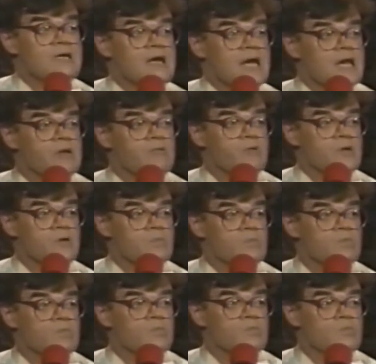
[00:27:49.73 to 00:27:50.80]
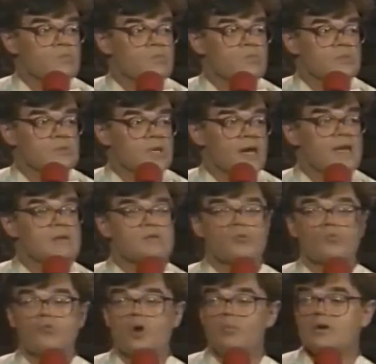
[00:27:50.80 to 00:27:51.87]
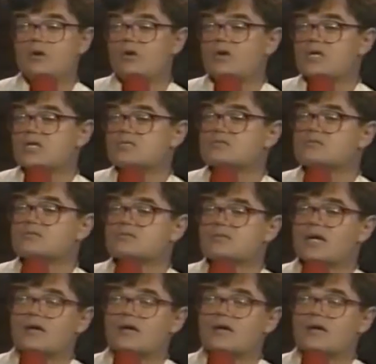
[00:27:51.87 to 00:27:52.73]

and angrier, like Wobegonians,